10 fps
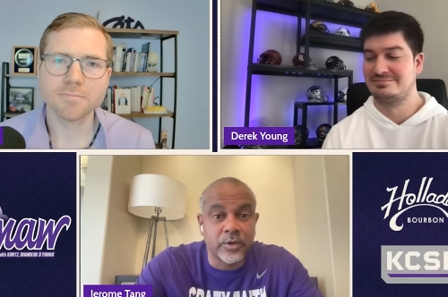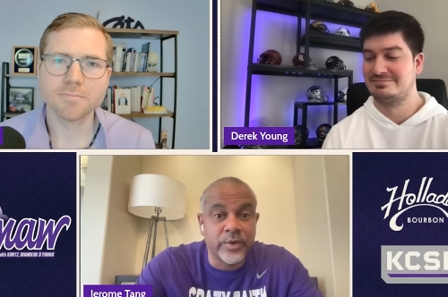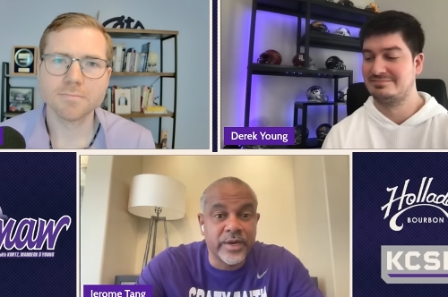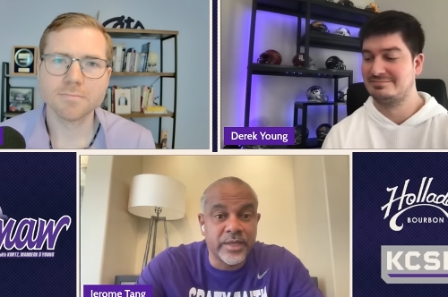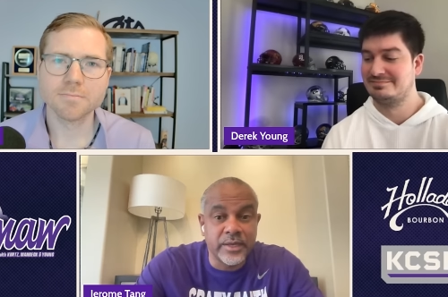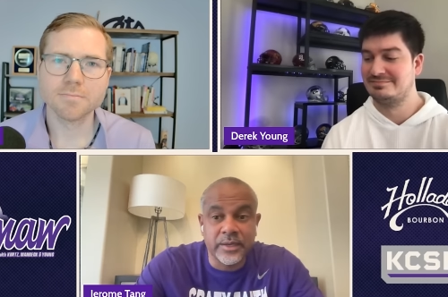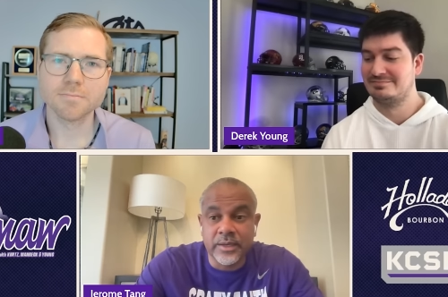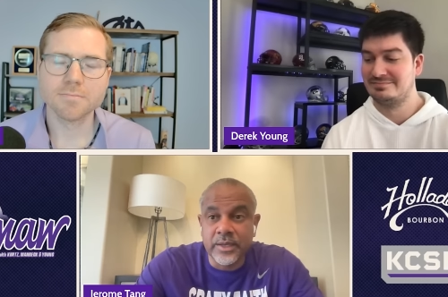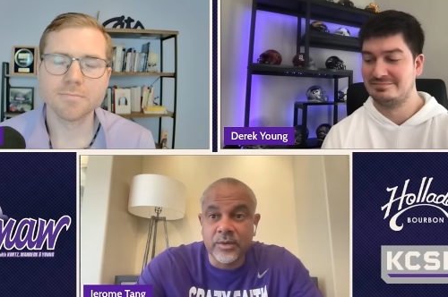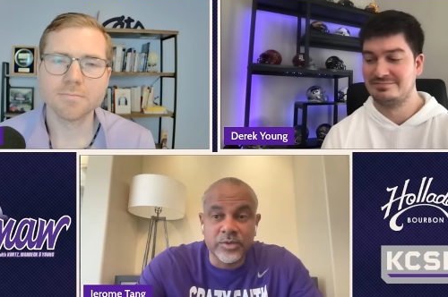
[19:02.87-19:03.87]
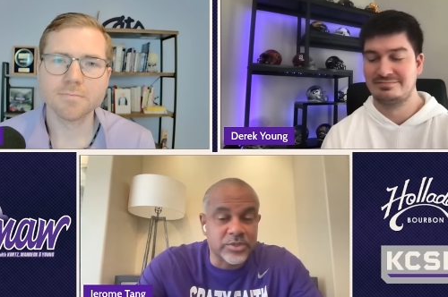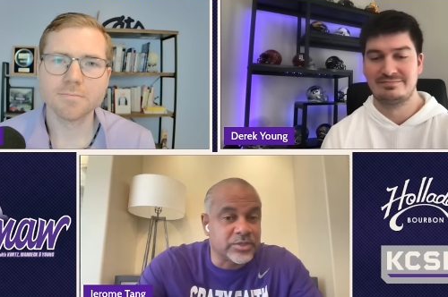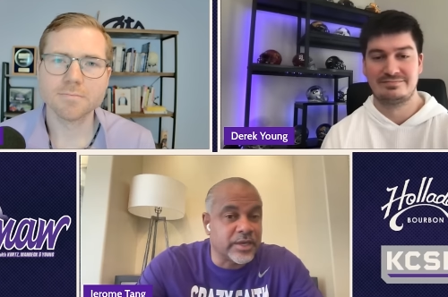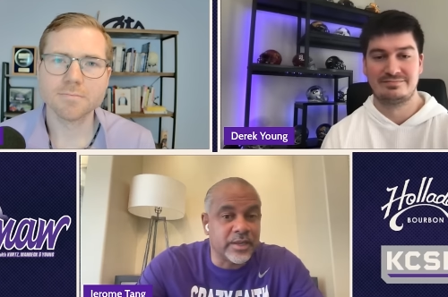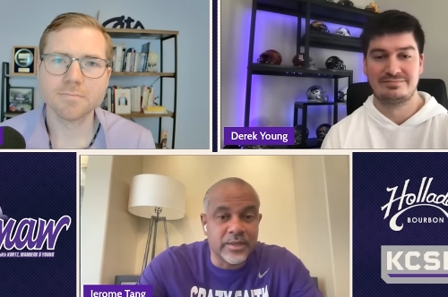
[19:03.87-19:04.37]
Speaker 1: already, and we just
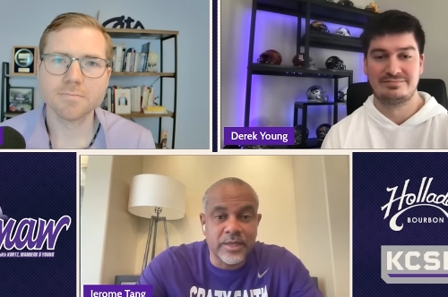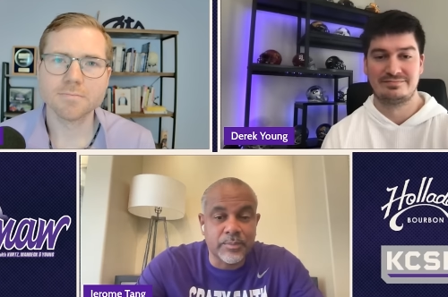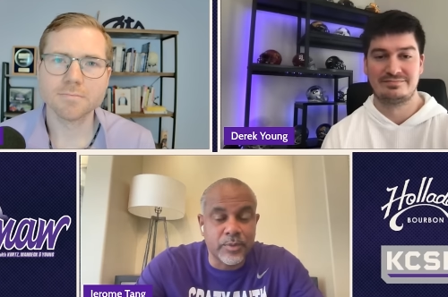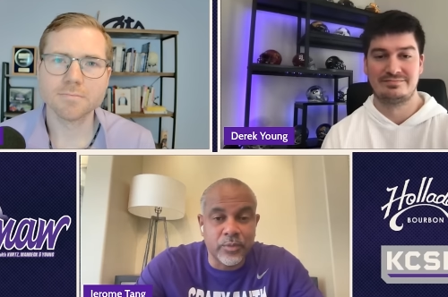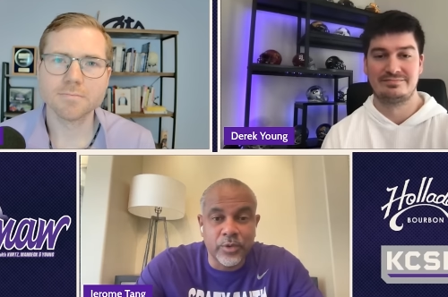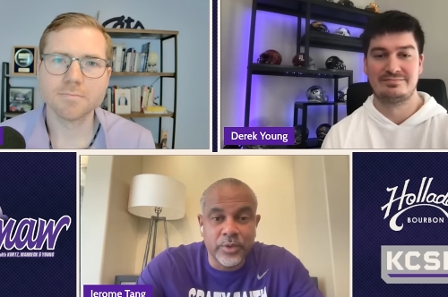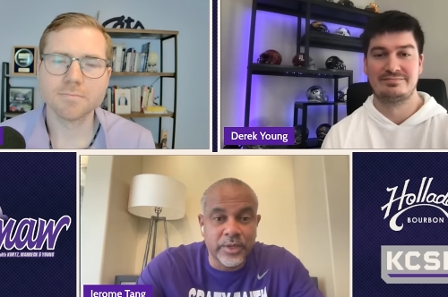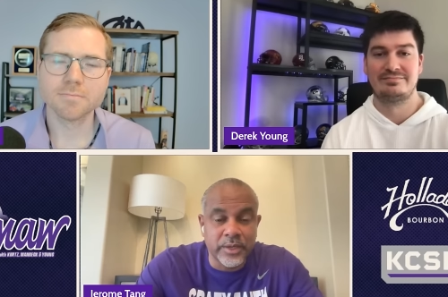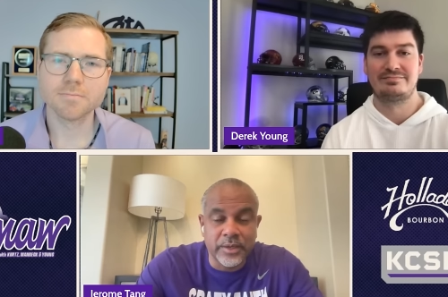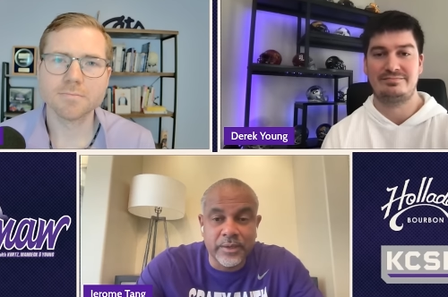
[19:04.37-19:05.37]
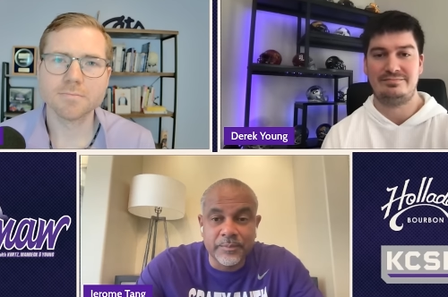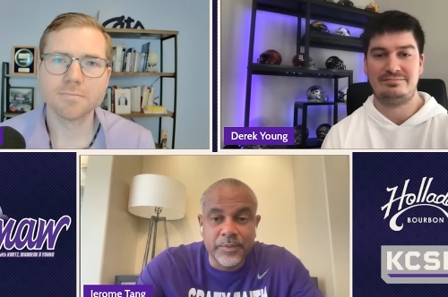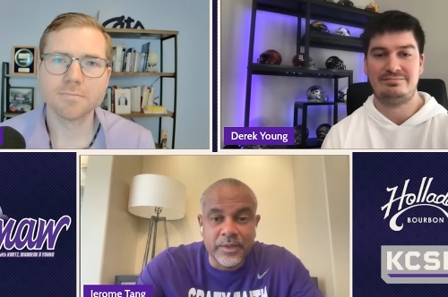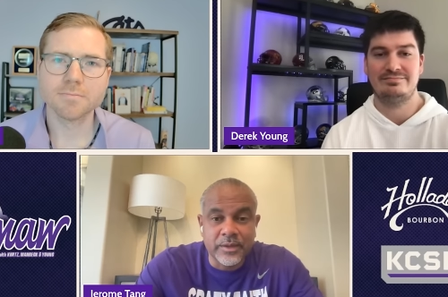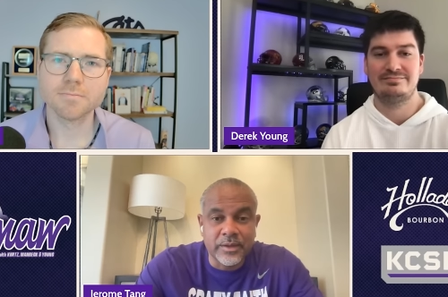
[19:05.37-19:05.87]
got to keep it rolling. And
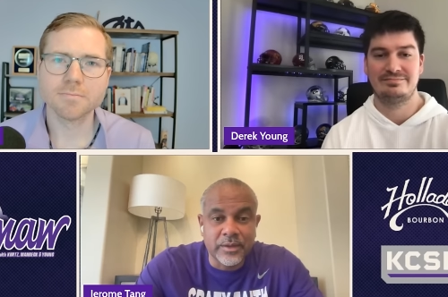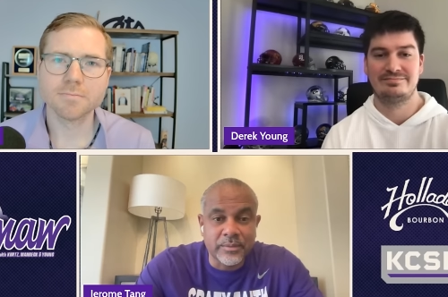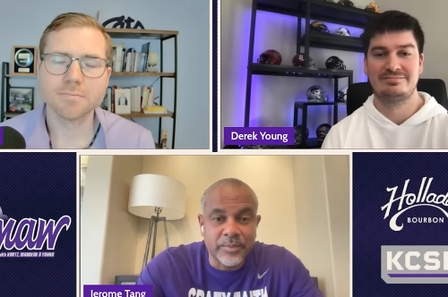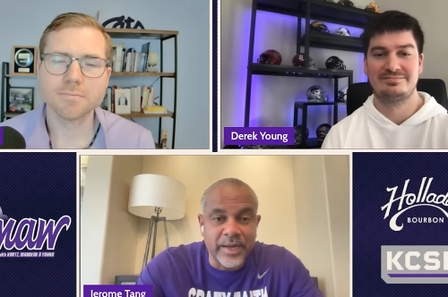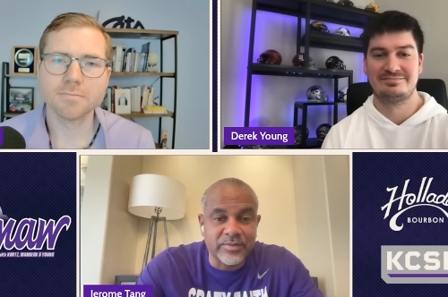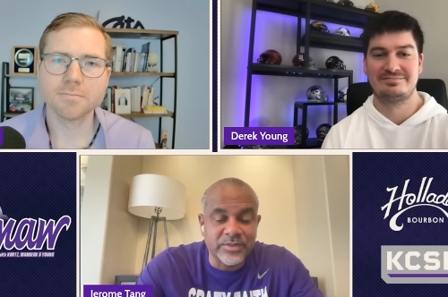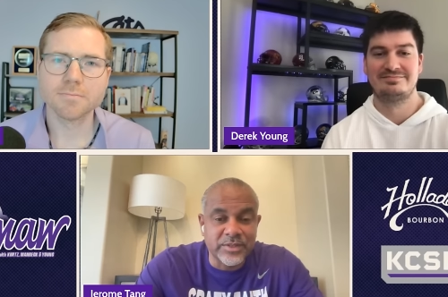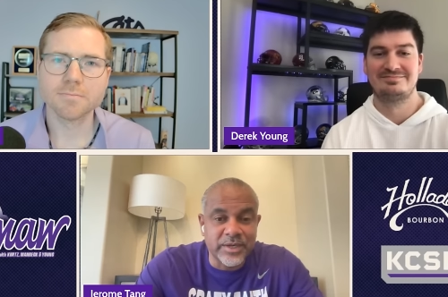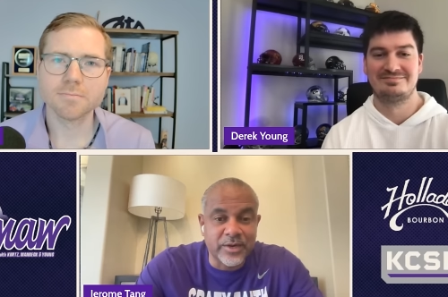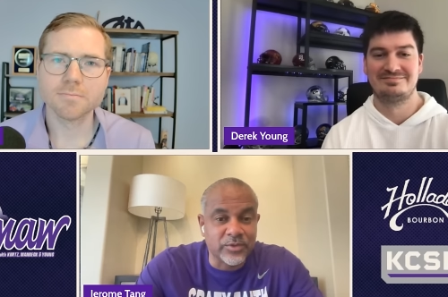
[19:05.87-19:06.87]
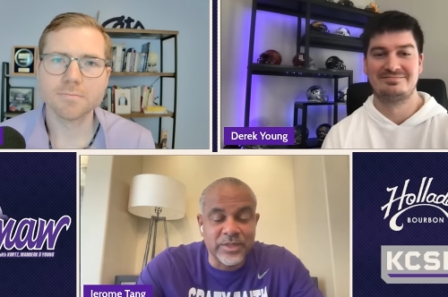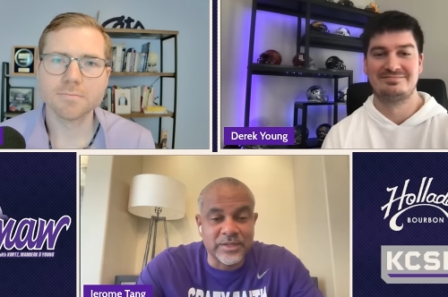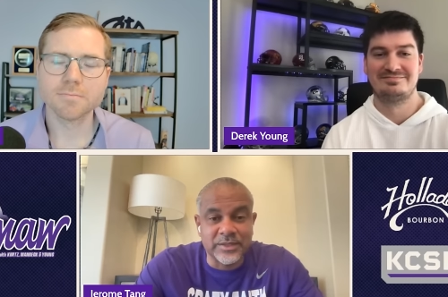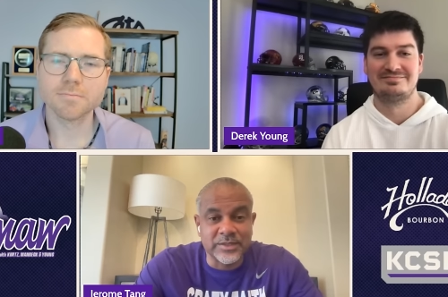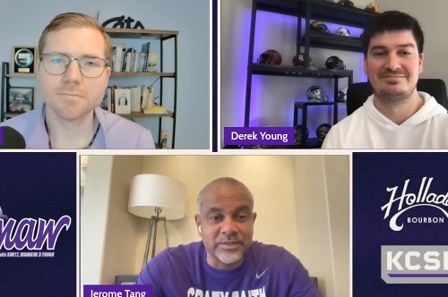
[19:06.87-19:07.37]
uh, obviously, I don't
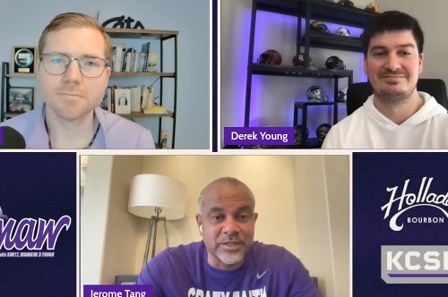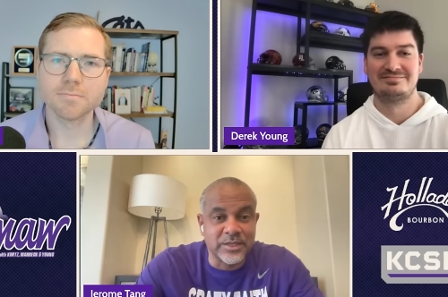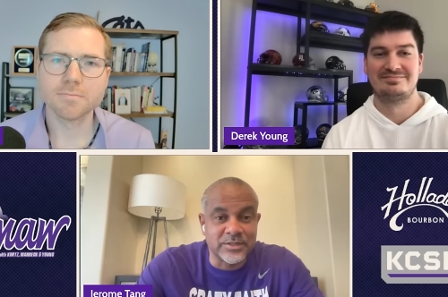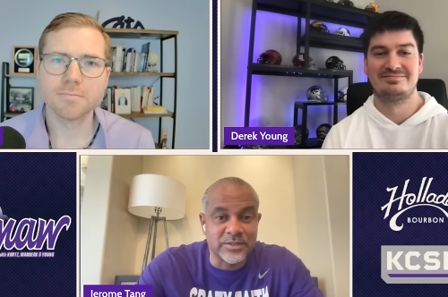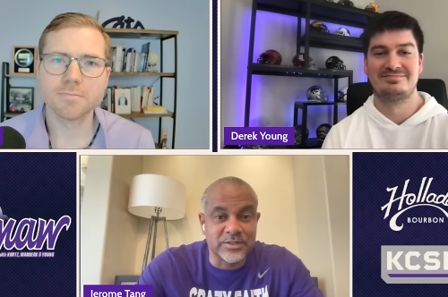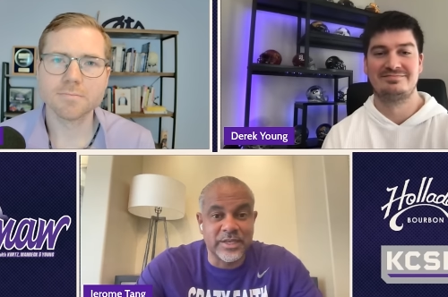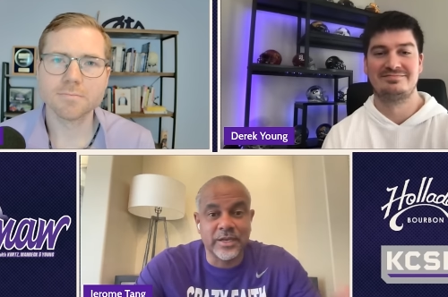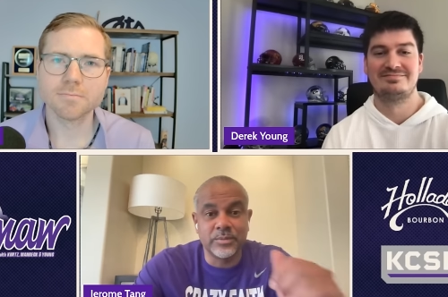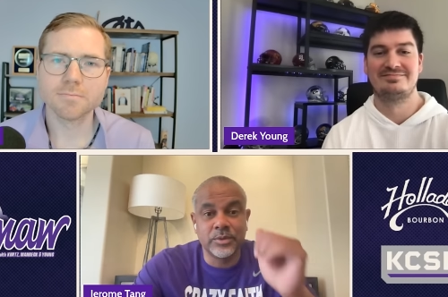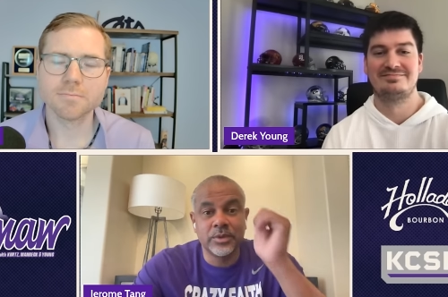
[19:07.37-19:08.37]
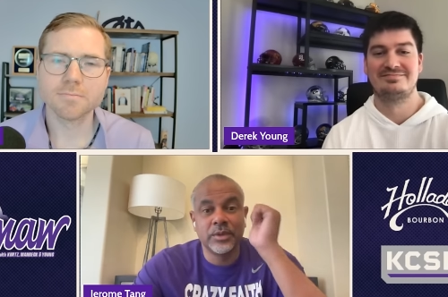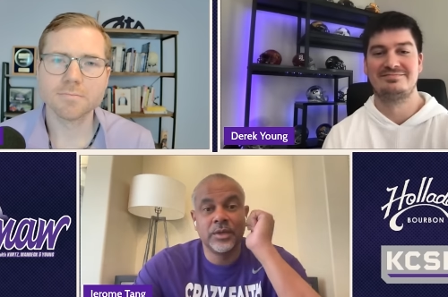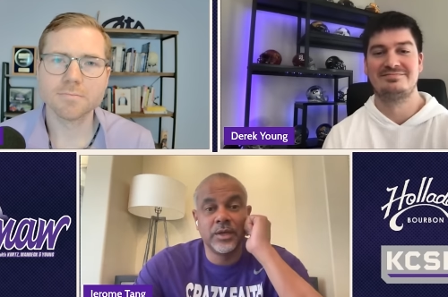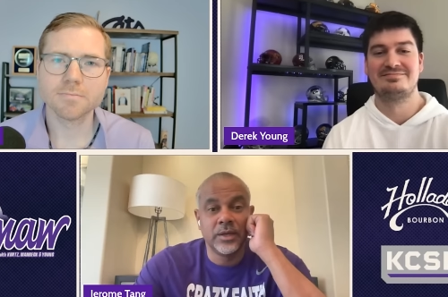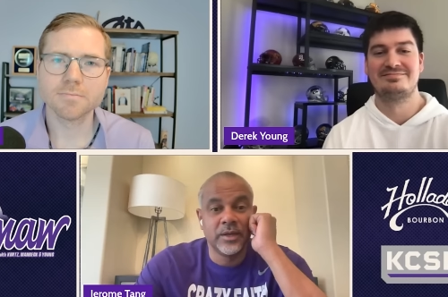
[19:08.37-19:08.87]
think that this thing is sustainable
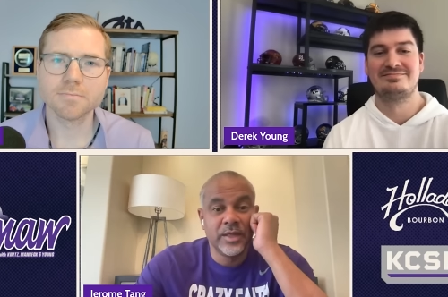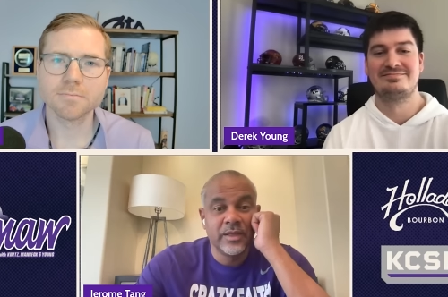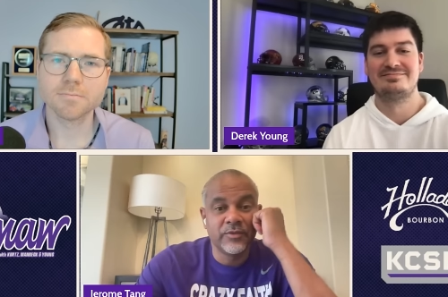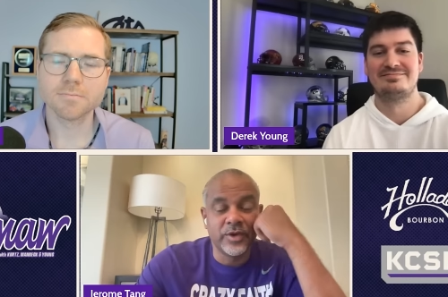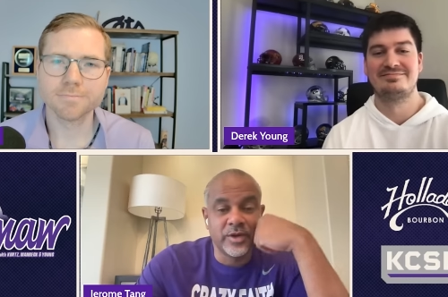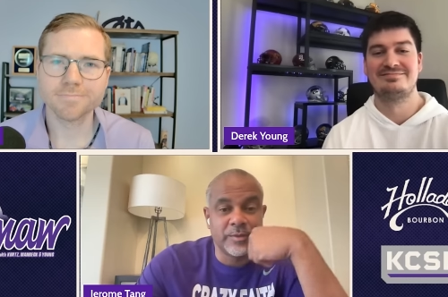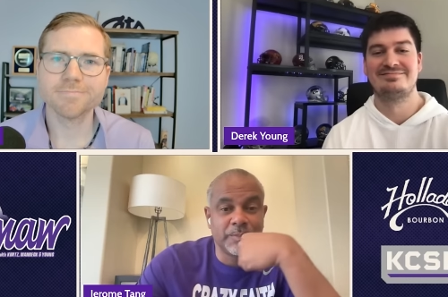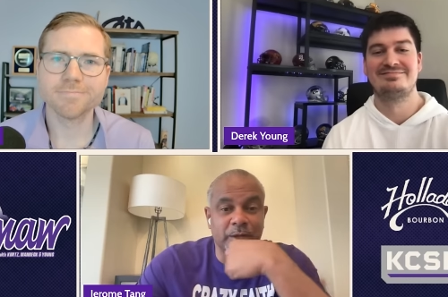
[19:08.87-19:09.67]
well